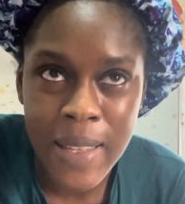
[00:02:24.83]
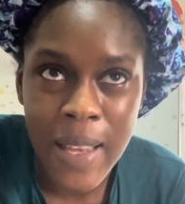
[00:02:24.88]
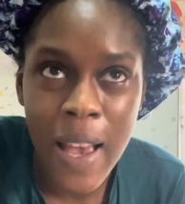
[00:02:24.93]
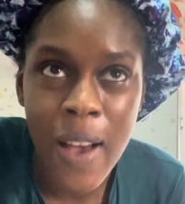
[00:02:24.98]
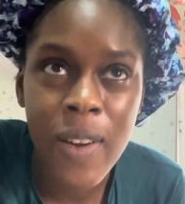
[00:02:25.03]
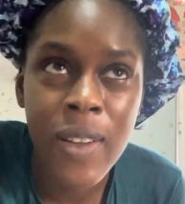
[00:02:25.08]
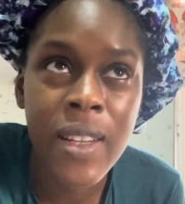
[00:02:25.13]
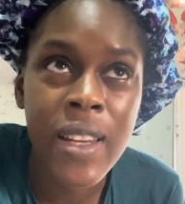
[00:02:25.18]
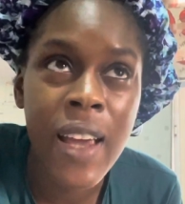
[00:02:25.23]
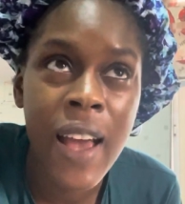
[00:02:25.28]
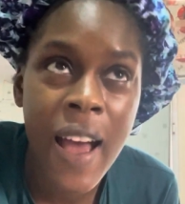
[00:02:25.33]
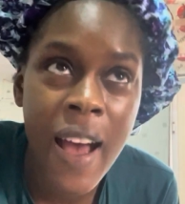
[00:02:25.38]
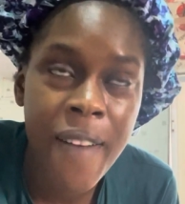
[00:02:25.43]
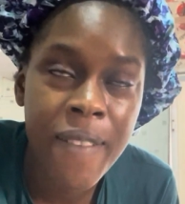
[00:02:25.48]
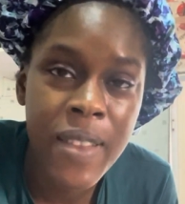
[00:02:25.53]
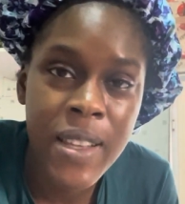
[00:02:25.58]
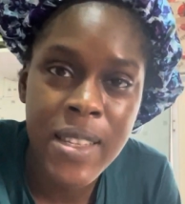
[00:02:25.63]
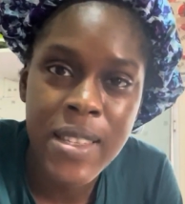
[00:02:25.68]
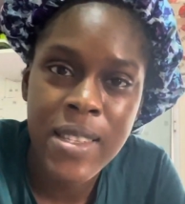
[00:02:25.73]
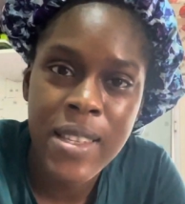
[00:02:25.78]
I only have
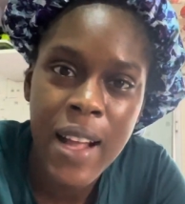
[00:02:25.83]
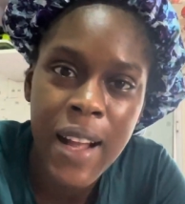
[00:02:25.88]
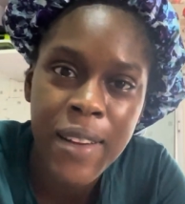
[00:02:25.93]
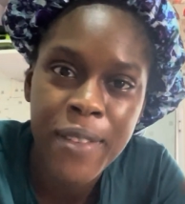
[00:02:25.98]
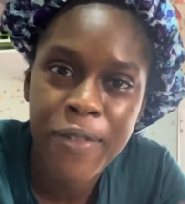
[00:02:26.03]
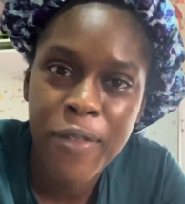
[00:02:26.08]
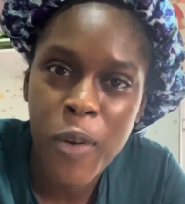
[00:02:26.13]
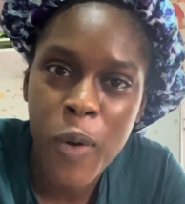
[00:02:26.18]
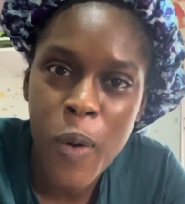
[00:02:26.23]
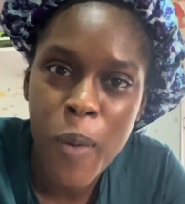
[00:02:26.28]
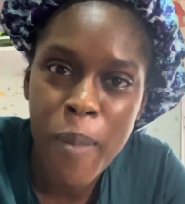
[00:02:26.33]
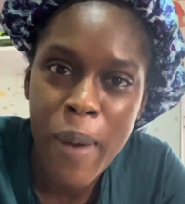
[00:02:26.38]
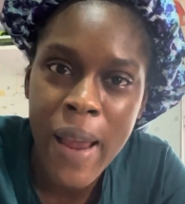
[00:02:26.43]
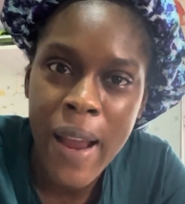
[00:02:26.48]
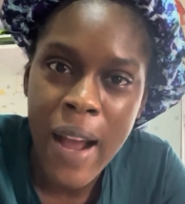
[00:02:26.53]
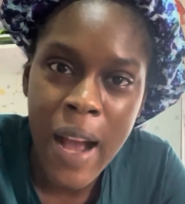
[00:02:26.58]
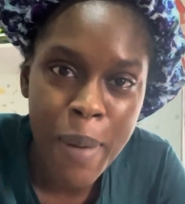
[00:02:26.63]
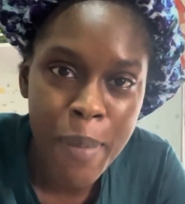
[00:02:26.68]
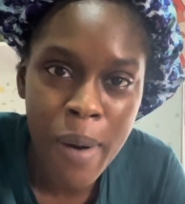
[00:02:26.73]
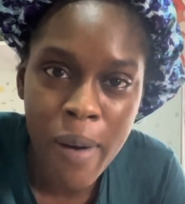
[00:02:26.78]
the stand for my
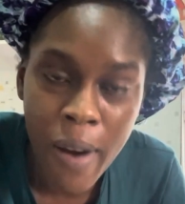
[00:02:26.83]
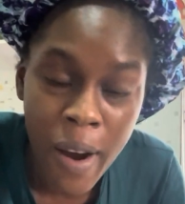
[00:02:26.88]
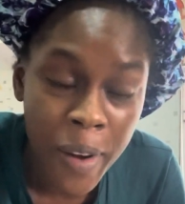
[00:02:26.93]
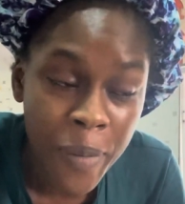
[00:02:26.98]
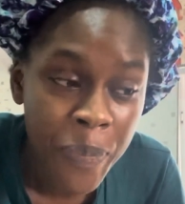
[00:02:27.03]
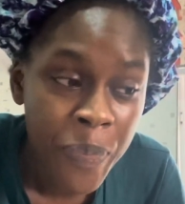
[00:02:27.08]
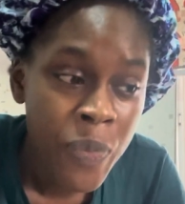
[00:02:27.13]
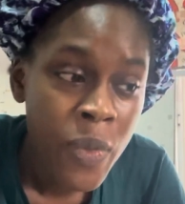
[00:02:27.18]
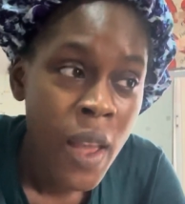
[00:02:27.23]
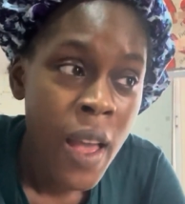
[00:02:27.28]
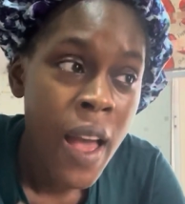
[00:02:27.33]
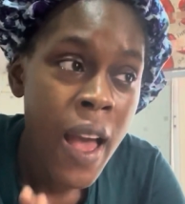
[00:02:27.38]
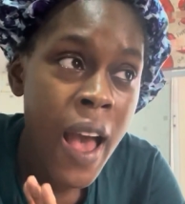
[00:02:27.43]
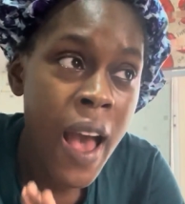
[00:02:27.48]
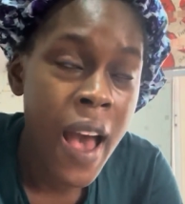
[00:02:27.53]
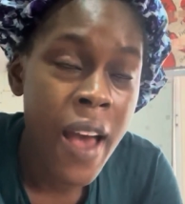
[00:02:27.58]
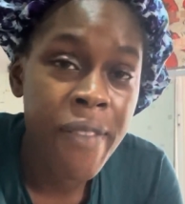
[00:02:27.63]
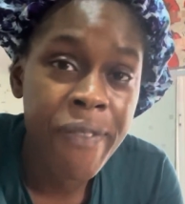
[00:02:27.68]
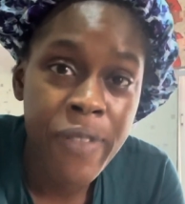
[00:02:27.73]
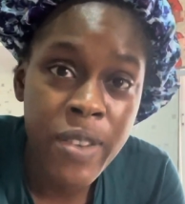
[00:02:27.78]
camera,
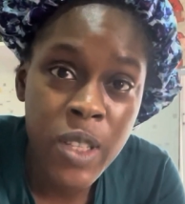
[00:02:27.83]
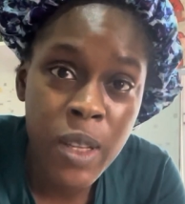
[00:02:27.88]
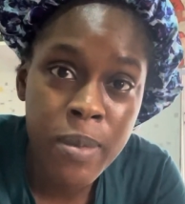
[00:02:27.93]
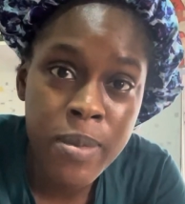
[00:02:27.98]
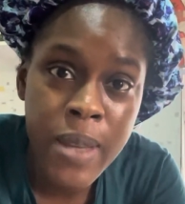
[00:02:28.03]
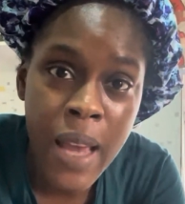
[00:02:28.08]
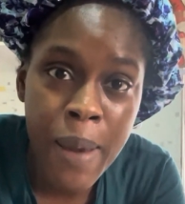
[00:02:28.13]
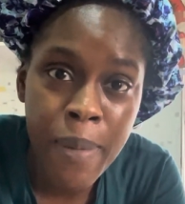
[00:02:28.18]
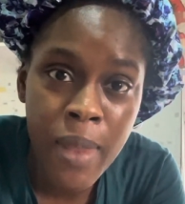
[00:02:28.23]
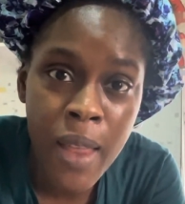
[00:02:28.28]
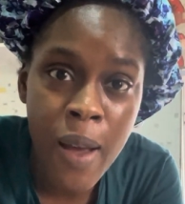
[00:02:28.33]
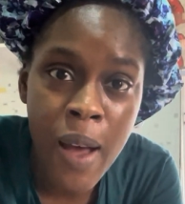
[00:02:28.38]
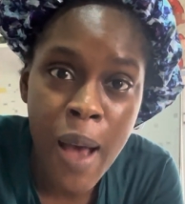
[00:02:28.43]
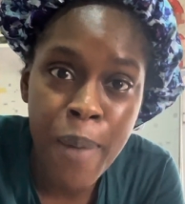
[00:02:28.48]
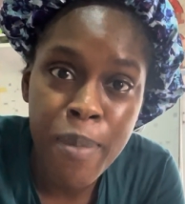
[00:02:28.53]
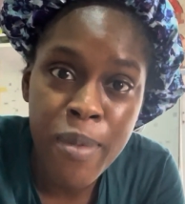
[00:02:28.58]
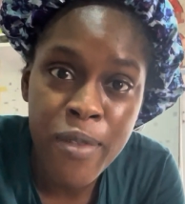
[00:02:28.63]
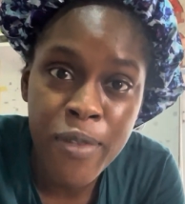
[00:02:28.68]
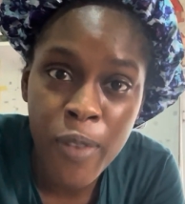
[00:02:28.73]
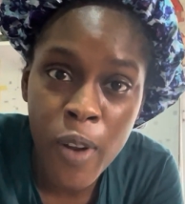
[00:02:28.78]
and for some time now
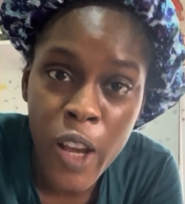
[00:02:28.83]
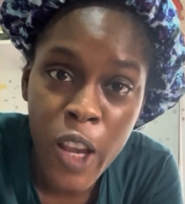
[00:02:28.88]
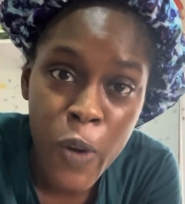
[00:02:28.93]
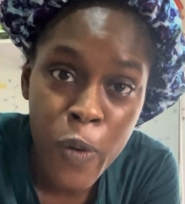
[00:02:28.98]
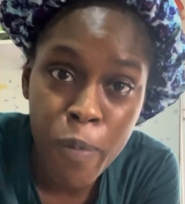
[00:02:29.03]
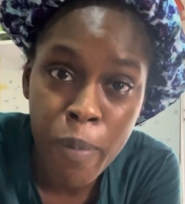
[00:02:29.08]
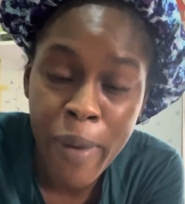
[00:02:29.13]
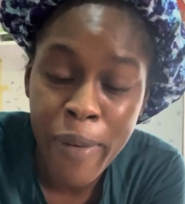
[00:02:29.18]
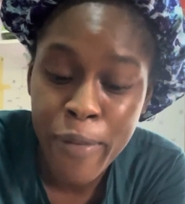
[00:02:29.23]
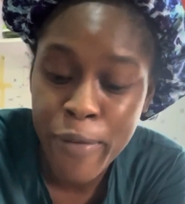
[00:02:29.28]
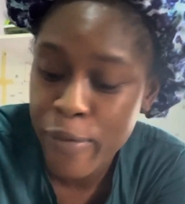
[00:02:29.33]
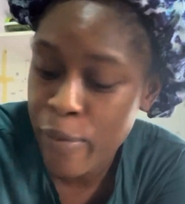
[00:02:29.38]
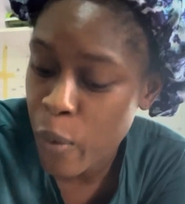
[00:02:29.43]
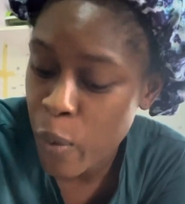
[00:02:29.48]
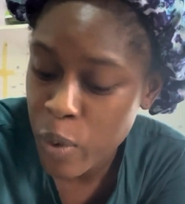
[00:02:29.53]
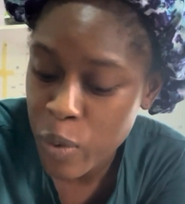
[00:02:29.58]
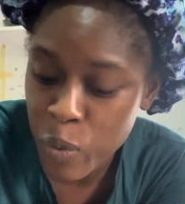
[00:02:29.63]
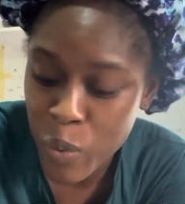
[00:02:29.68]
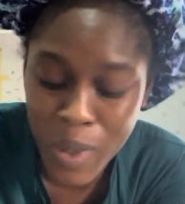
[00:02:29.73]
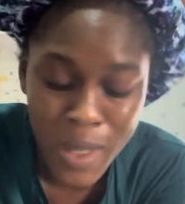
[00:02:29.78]
I've been vlogging with my
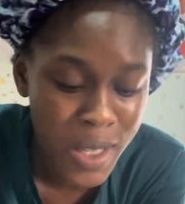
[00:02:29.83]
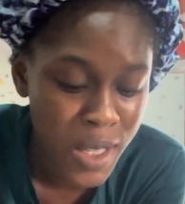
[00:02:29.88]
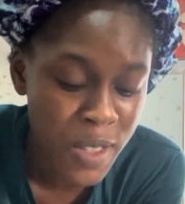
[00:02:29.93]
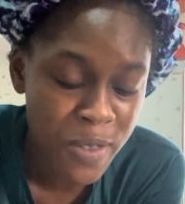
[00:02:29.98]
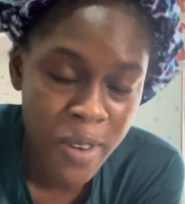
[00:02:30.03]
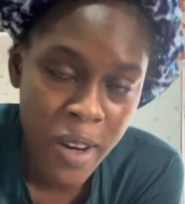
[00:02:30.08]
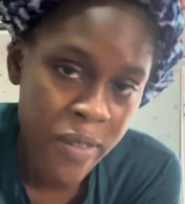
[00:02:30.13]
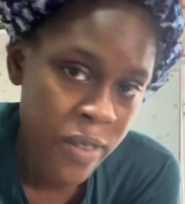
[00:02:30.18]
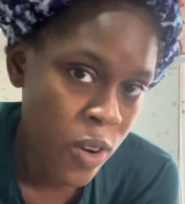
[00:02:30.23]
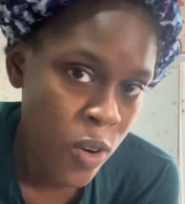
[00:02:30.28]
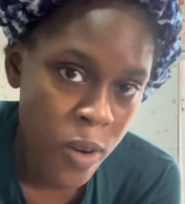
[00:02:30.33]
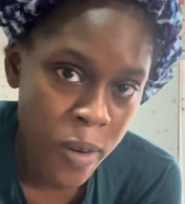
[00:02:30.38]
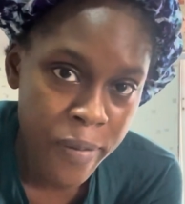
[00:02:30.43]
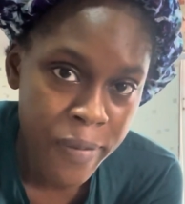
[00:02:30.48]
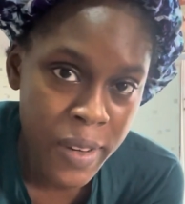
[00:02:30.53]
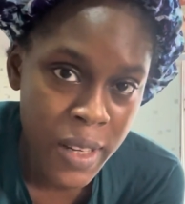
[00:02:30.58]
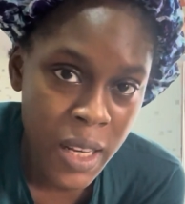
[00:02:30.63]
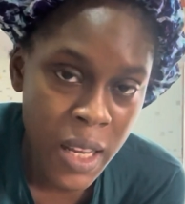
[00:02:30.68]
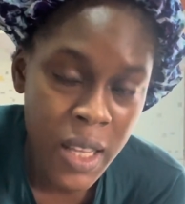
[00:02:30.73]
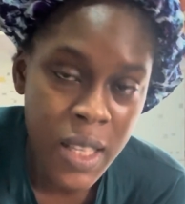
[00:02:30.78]
phone, which is very
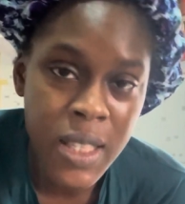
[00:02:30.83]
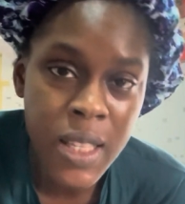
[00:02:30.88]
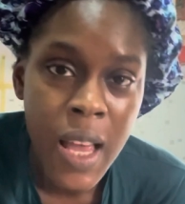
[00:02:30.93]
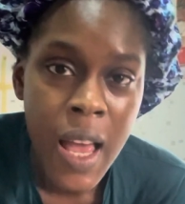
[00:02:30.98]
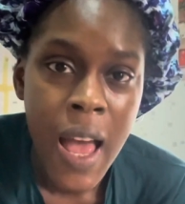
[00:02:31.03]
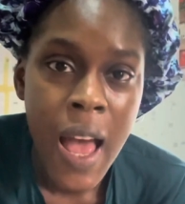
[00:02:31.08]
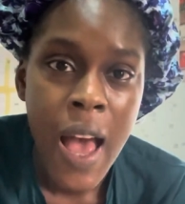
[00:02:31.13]
convenient.